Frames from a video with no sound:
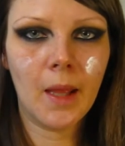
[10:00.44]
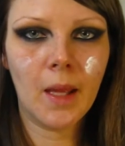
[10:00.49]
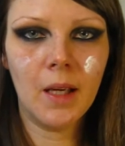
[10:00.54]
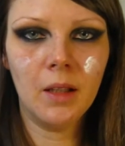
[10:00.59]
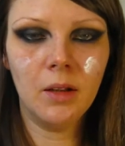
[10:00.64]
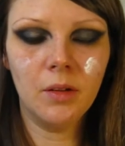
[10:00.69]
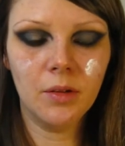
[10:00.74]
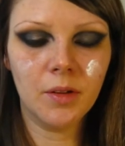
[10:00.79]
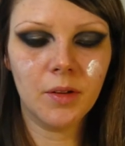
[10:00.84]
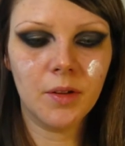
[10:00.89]

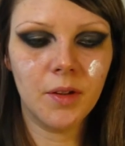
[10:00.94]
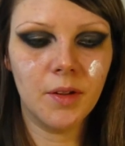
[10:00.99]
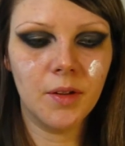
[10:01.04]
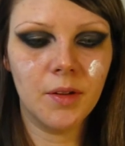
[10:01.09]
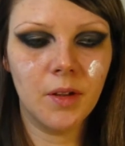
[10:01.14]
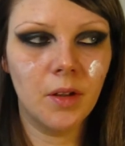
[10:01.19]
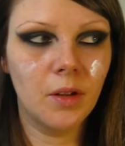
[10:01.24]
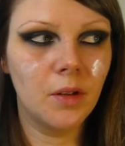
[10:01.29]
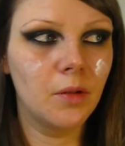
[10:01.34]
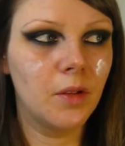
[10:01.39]
it looks as
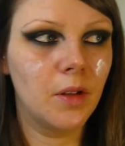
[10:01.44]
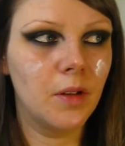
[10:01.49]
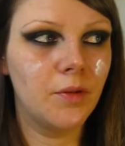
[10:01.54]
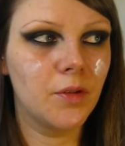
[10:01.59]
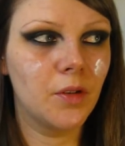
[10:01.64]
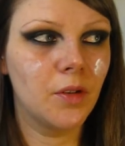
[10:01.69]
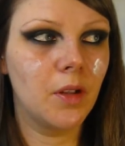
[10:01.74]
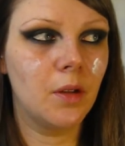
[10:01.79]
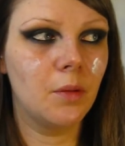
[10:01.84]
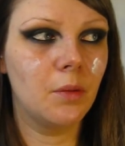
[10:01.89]
though they've
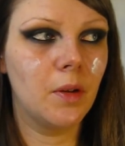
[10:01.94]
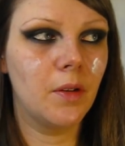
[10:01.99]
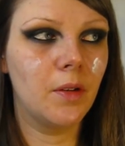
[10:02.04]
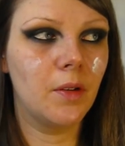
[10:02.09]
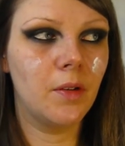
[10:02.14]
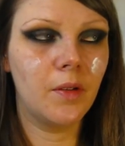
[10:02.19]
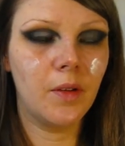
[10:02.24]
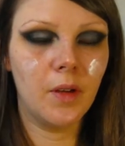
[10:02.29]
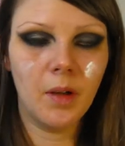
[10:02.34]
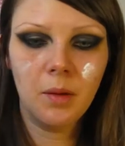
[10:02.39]
done it
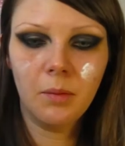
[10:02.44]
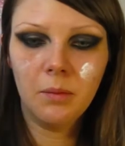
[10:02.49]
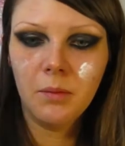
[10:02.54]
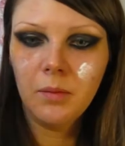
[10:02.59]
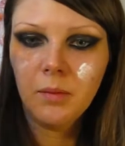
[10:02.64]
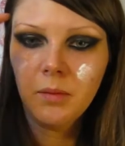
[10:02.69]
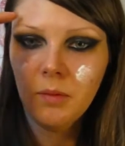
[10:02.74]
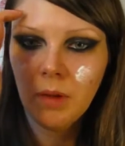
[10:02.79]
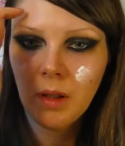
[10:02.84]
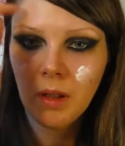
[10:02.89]
with
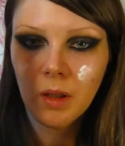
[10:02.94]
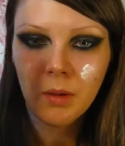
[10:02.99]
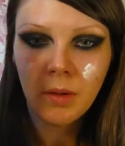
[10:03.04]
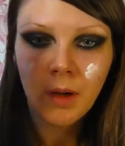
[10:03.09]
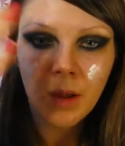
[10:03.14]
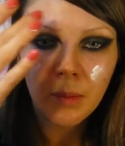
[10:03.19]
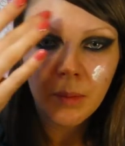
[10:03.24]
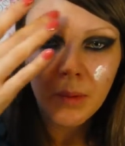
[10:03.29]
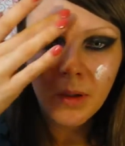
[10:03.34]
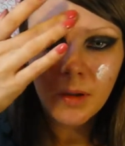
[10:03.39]
really
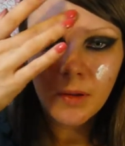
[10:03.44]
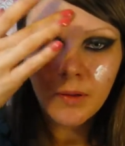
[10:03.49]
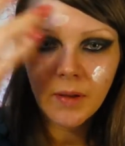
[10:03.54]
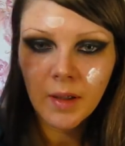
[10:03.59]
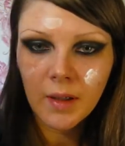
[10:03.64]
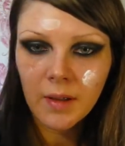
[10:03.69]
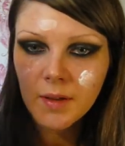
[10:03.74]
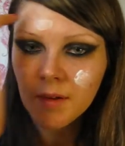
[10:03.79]
quite perfect